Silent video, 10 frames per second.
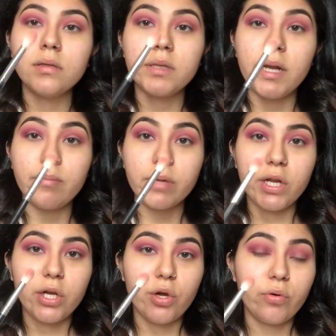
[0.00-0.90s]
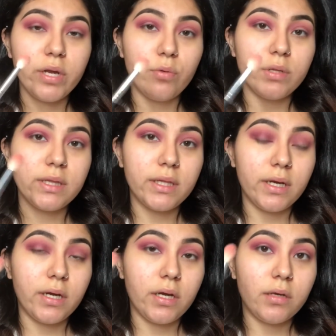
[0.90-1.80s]
Then I'm going to go in with
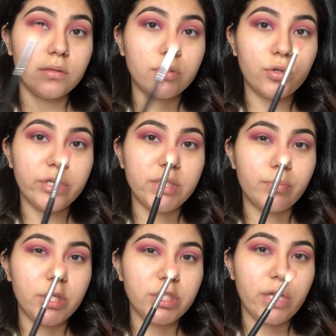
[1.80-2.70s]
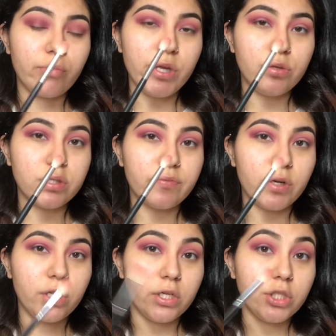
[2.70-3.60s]
the crease brush that we used
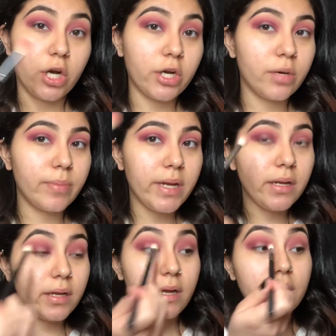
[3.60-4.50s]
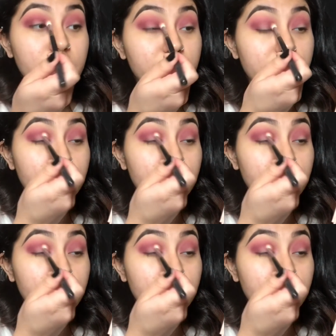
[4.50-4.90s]
for the darker pink and